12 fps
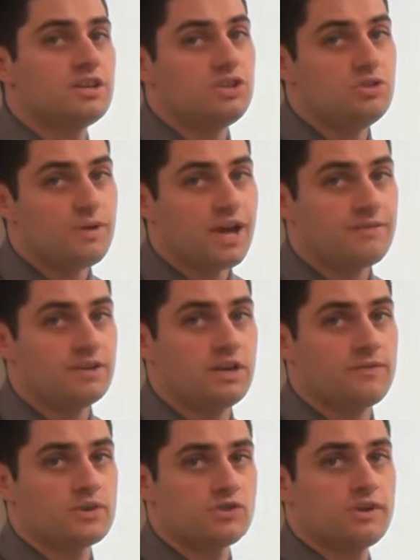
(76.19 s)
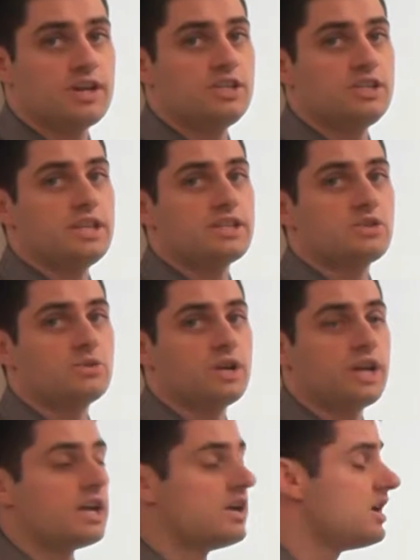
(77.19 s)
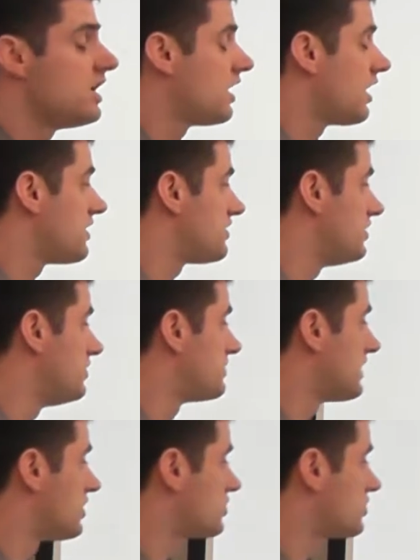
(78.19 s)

You may have a different strategy, and that's okay to use that